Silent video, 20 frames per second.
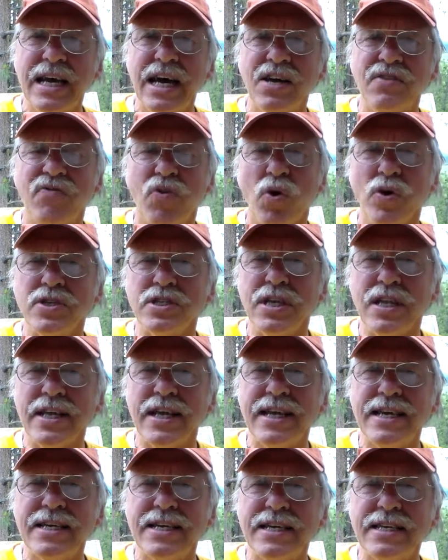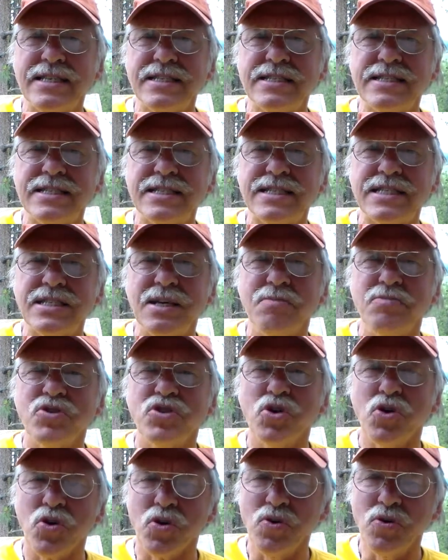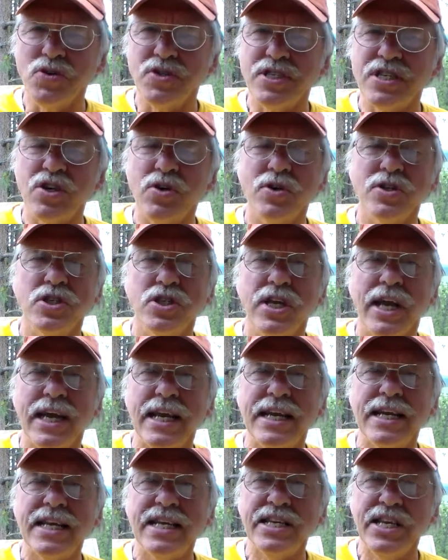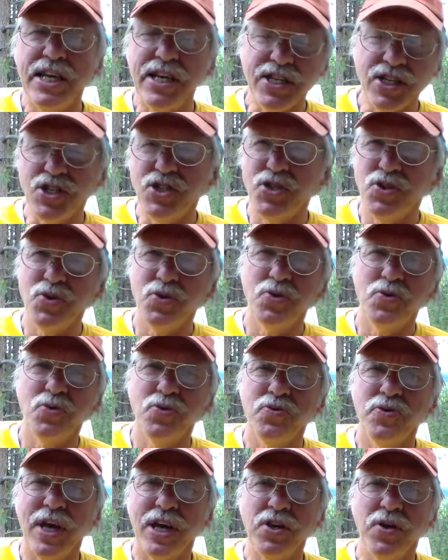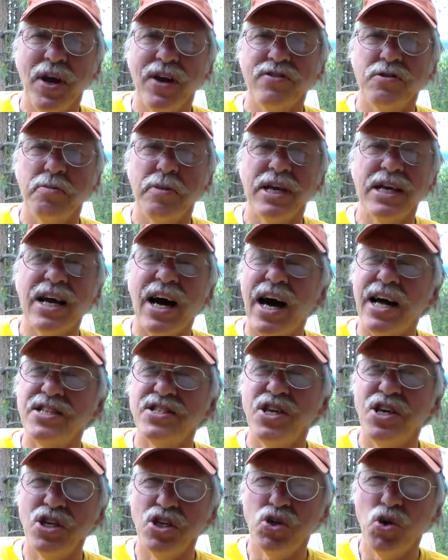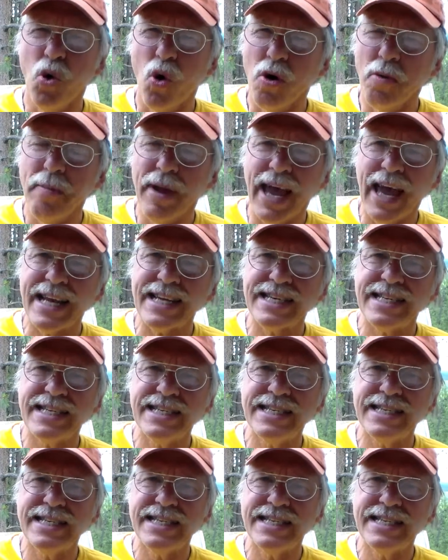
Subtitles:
Unfortunately, some circles in Christianity teaches you that you have to be God's doormat.